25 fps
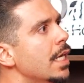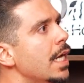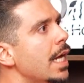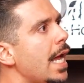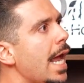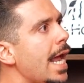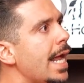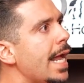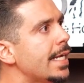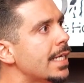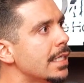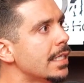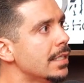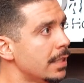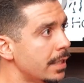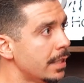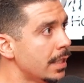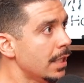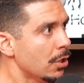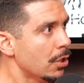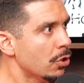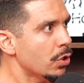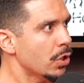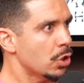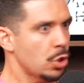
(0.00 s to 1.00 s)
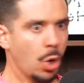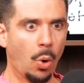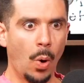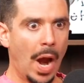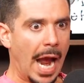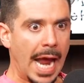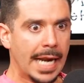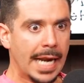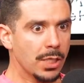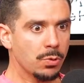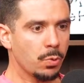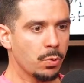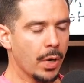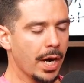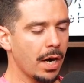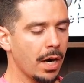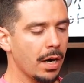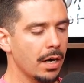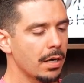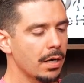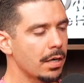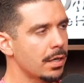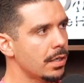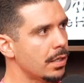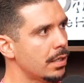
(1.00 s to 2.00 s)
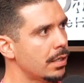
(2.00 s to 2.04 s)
It can literally go anywhere.